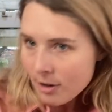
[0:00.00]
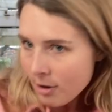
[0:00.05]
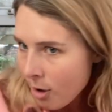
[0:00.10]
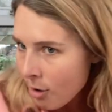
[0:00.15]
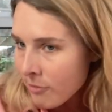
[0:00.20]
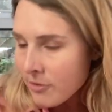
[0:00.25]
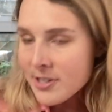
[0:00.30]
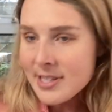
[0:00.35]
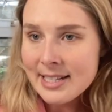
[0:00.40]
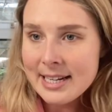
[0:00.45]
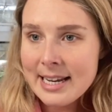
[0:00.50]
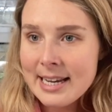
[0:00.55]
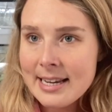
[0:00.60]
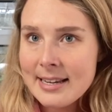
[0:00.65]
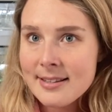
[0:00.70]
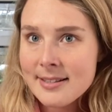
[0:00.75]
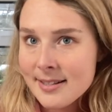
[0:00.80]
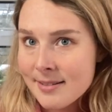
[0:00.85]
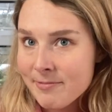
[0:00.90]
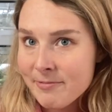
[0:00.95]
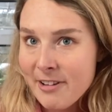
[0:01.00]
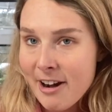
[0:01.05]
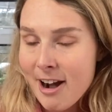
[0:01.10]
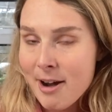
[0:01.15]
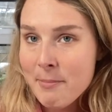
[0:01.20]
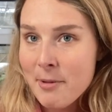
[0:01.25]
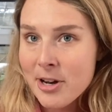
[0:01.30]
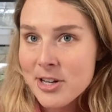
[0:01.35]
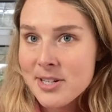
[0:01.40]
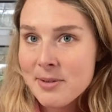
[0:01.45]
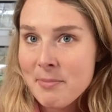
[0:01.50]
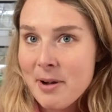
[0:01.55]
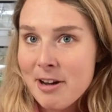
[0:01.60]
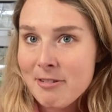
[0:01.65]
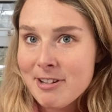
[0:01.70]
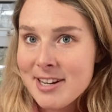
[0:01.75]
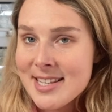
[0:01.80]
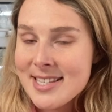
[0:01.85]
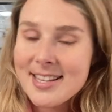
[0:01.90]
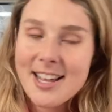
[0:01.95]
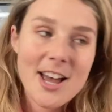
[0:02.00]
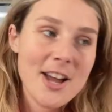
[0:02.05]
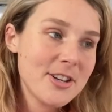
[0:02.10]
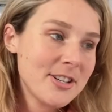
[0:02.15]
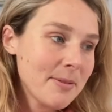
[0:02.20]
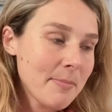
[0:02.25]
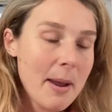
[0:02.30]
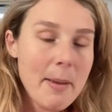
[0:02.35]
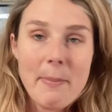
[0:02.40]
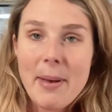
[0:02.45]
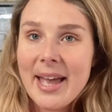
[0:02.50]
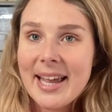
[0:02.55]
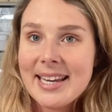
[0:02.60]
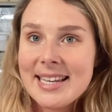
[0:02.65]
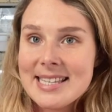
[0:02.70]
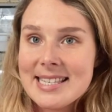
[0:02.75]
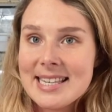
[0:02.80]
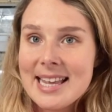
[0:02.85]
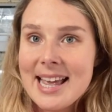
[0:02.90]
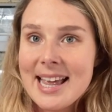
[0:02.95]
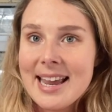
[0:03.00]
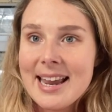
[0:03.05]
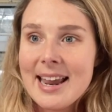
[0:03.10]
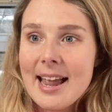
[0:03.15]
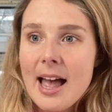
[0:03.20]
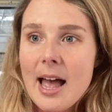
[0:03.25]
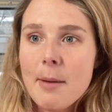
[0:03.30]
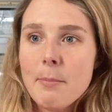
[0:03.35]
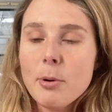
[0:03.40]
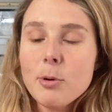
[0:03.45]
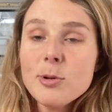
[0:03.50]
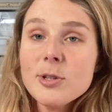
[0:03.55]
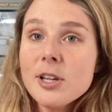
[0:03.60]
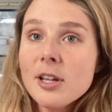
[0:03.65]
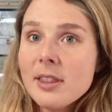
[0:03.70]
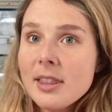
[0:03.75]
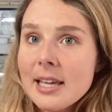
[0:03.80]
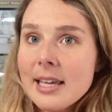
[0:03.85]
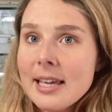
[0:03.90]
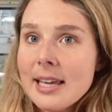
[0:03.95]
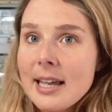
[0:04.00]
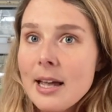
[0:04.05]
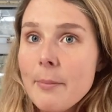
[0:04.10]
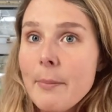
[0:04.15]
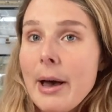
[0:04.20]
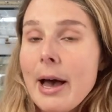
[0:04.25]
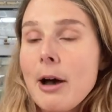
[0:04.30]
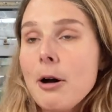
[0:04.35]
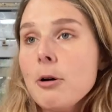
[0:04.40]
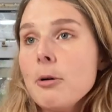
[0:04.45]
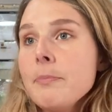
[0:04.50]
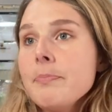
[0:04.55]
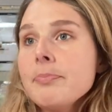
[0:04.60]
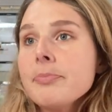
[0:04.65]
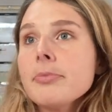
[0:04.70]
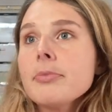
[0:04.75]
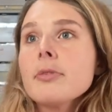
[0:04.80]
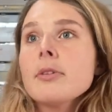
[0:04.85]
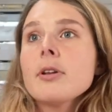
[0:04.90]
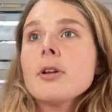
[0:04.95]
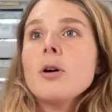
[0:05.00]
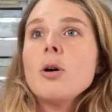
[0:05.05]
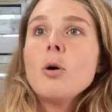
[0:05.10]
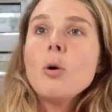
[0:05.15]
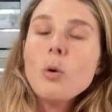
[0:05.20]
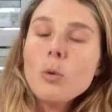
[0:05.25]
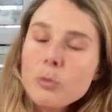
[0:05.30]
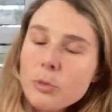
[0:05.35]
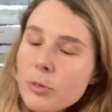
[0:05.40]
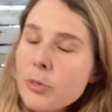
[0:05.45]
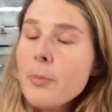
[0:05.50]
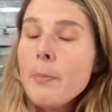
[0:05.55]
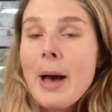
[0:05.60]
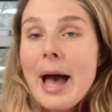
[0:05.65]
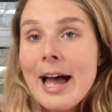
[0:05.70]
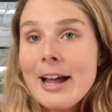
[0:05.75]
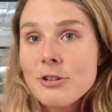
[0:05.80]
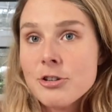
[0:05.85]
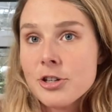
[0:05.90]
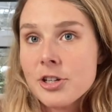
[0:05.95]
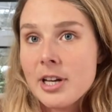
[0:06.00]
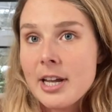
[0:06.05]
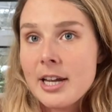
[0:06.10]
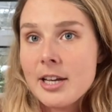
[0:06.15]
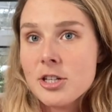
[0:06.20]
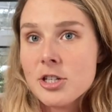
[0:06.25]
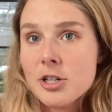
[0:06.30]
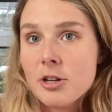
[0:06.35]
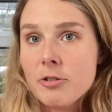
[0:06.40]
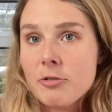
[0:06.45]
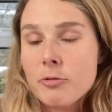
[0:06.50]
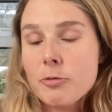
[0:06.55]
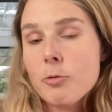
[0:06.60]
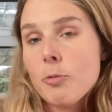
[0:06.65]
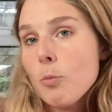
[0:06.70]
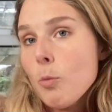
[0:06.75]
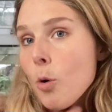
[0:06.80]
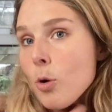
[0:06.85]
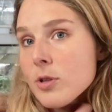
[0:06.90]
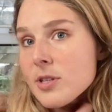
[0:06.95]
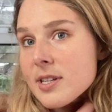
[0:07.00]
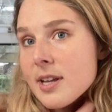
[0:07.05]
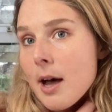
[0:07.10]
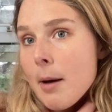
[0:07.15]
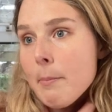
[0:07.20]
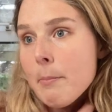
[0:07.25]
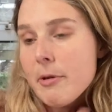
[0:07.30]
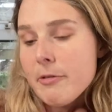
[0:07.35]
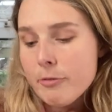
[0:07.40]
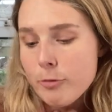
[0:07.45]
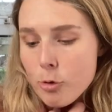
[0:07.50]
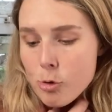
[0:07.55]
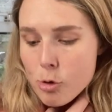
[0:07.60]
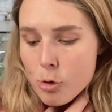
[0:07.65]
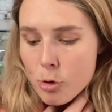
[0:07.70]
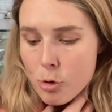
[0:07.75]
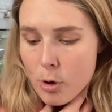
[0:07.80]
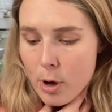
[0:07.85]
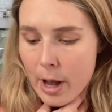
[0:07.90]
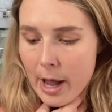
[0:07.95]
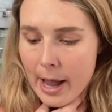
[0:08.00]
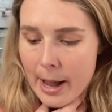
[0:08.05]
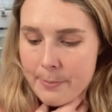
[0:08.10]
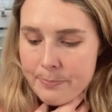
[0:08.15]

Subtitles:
obviously very much in my research and my painting, but also thinking about the patronage of what's come before.